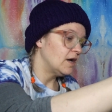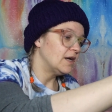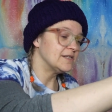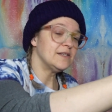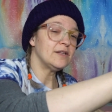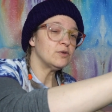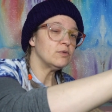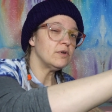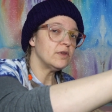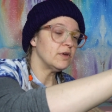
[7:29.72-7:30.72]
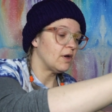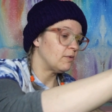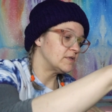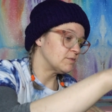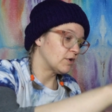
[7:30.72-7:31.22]
Isn't that the rule though?
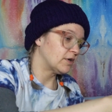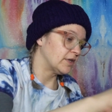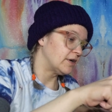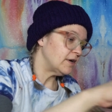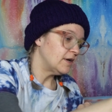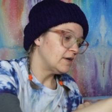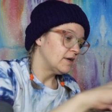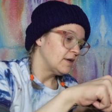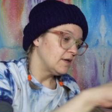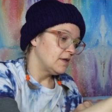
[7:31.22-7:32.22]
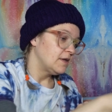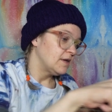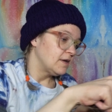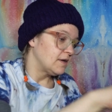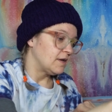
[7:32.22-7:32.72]
Always more glitter.
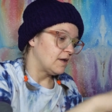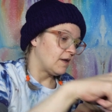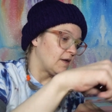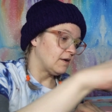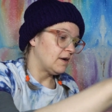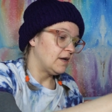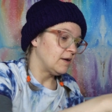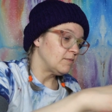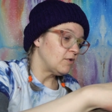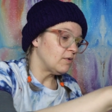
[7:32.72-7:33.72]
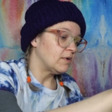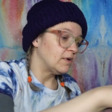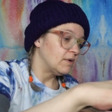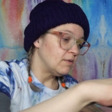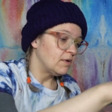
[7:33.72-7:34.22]
Alright, I'm
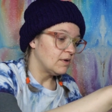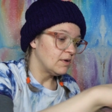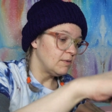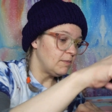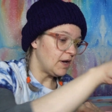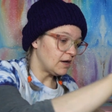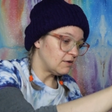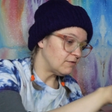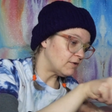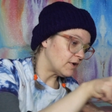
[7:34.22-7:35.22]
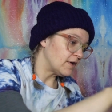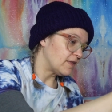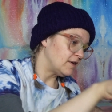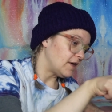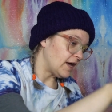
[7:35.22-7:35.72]
going back and forth
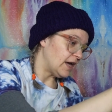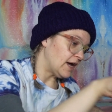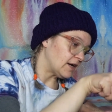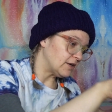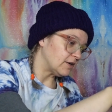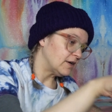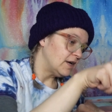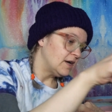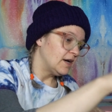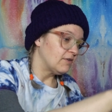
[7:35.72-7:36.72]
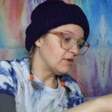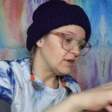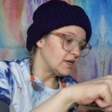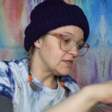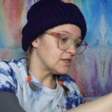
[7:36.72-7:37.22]
and diagonal. I've got a
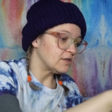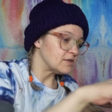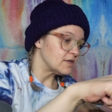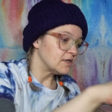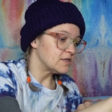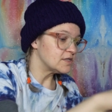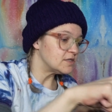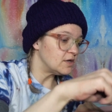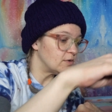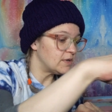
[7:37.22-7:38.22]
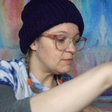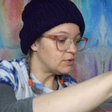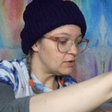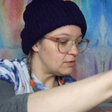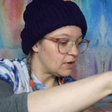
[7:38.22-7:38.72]
nice little snowy
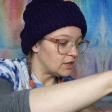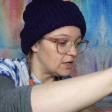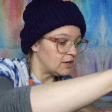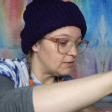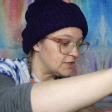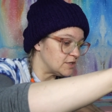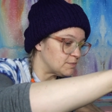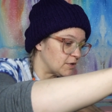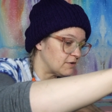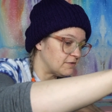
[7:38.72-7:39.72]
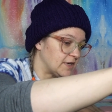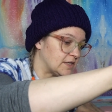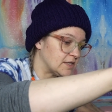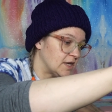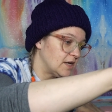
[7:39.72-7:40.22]
blue on here, which is perfect.
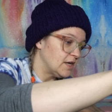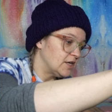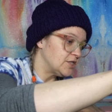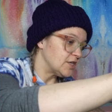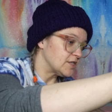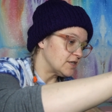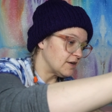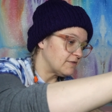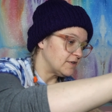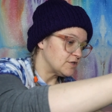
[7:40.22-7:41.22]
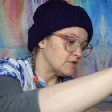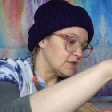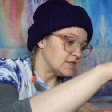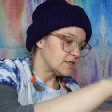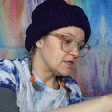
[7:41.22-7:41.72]
Just enough
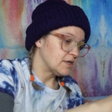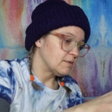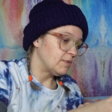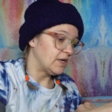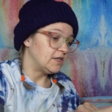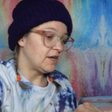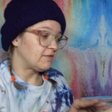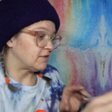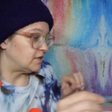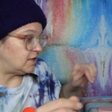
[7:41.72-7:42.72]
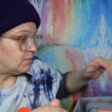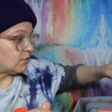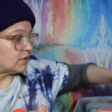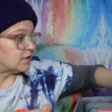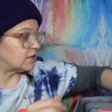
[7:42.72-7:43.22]
interest, but I definitely need
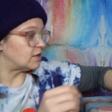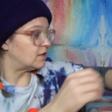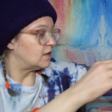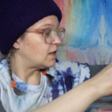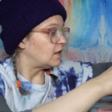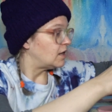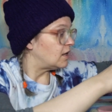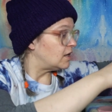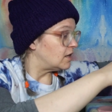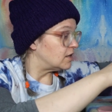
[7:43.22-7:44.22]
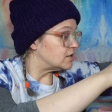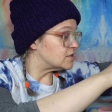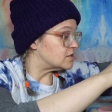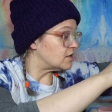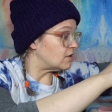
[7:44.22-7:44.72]
more glitter.
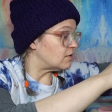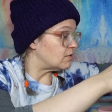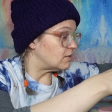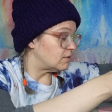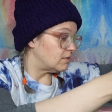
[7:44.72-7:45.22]
So,